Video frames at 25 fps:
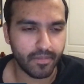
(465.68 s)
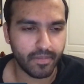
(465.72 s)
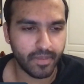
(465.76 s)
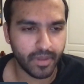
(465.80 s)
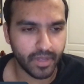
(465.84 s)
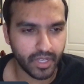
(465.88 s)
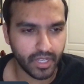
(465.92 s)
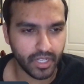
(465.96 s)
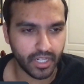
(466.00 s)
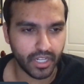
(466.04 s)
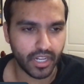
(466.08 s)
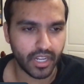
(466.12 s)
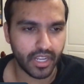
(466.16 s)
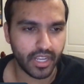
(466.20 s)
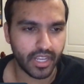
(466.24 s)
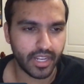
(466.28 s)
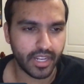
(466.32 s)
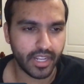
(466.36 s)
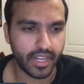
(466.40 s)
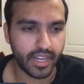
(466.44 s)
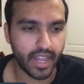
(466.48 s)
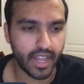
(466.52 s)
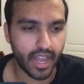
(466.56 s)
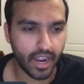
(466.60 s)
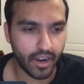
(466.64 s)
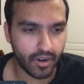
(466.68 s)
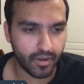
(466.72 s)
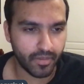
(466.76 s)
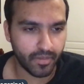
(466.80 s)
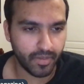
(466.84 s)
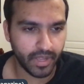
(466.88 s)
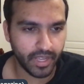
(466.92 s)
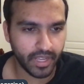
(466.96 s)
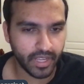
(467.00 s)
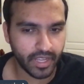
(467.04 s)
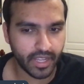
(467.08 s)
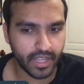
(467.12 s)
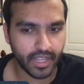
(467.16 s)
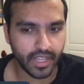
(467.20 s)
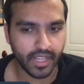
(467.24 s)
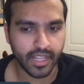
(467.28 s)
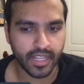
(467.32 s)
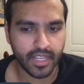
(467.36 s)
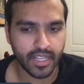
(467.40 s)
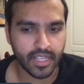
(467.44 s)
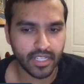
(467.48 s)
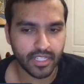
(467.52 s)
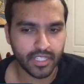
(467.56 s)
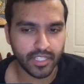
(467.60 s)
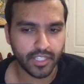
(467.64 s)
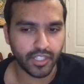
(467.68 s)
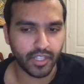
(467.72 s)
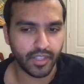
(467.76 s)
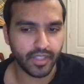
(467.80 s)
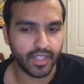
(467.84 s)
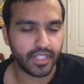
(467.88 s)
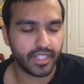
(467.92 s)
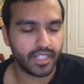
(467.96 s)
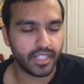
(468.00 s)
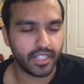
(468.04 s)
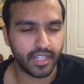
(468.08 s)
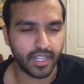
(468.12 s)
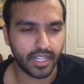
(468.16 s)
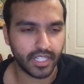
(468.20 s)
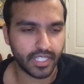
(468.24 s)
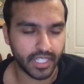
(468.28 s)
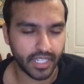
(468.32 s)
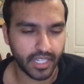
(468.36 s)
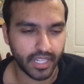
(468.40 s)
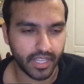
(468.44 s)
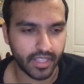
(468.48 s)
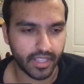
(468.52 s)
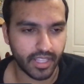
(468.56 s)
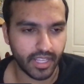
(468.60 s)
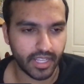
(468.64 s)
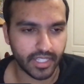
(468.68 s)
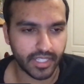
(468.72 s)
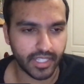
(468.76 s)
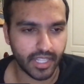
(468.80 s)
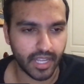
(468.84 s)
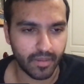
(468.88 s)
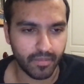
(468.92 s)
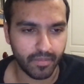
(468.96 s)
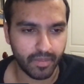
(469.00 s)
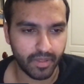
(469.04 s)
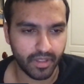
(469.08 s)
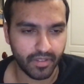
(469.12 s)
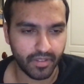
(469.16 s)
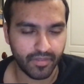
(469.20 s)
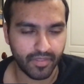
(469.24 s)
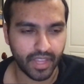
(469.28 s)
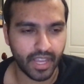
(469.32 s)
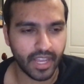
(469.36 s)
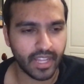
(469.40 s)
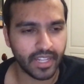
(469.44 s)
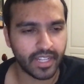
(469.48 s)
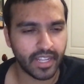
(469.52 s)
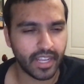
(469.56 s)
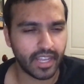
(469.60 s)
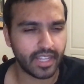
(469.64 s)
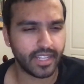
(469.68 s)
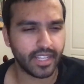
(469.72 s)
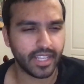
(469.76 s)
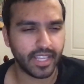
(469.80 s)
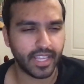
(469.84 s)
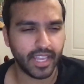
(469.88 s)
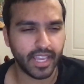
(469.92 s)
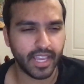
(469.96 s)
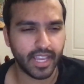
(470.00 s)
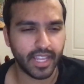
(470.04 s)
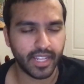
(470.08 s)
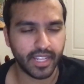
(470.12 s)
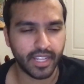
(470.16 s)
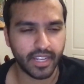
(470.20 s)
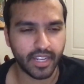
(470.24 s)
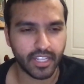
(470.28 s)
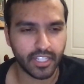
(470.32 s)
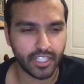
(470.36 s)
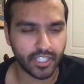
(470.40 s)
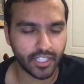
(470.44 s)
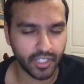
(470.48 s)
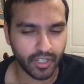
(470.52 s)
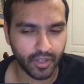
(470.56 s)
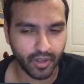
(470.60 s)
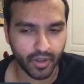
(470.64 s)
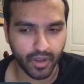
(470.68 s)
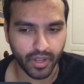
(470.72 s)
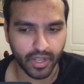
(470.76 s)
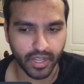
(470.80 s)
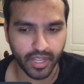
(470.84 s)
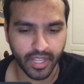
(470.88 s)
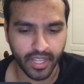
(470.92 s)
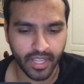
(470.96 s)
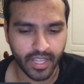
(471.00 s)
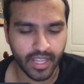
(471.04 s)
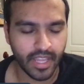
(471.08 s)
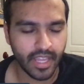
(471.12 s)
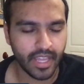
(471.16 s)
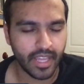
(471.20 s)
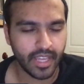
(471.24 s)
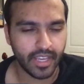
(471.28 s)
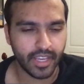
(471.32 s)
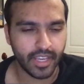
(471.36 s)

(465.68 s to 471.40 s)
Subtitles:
Persian and Arabic. So this is just another example of that. And to hear it in a song,